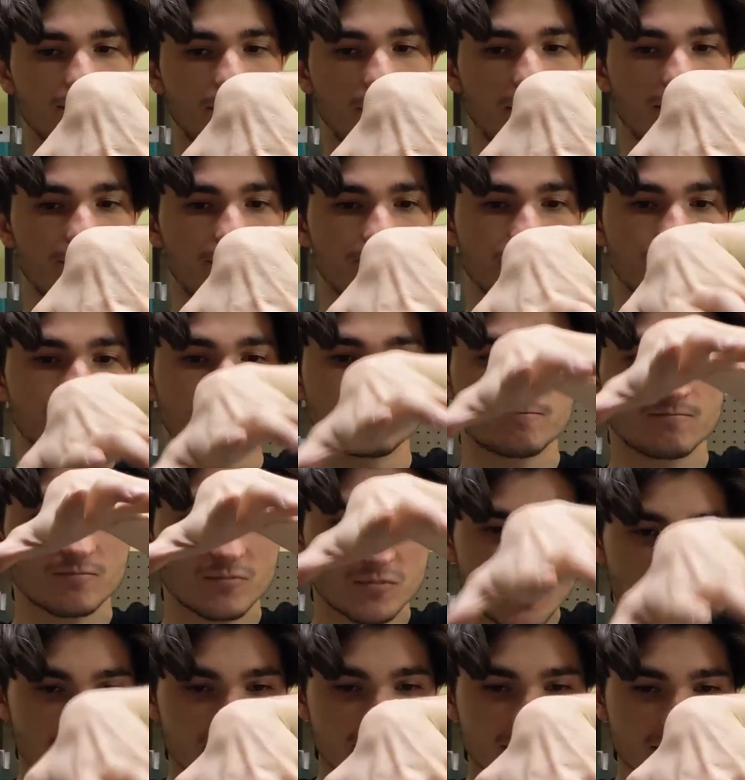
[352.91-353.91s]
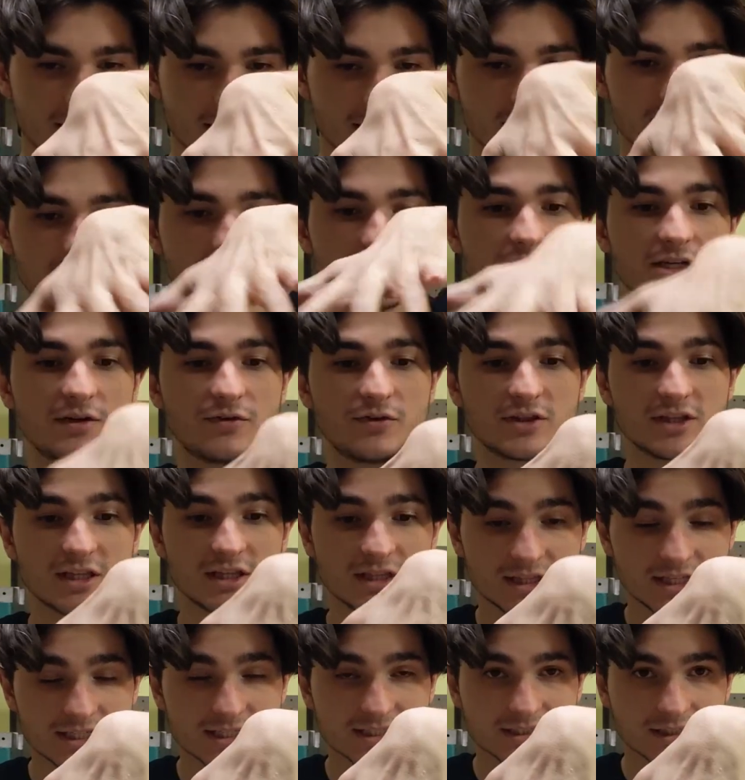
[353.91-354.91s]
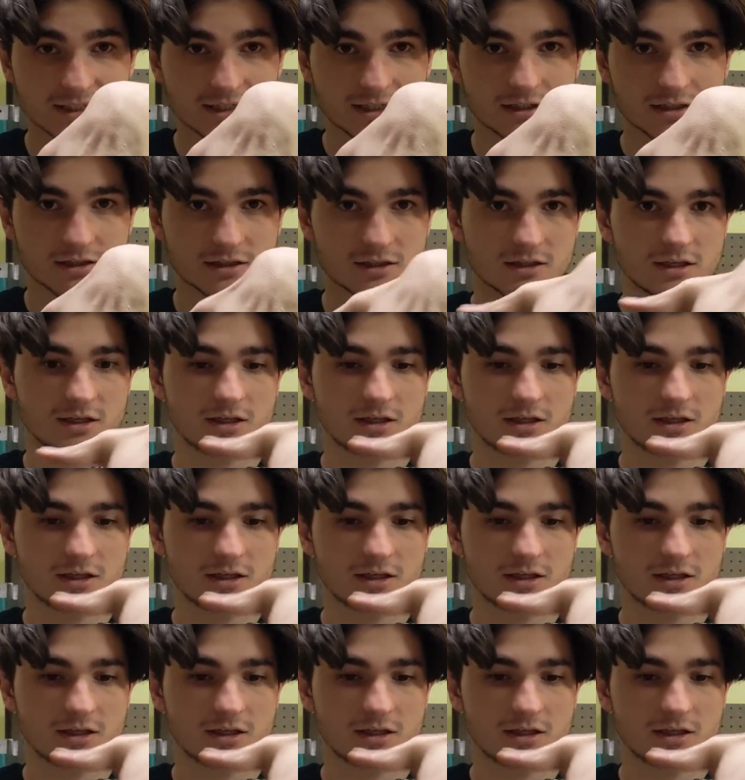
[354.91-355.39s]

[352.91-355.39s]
But this length is different than this length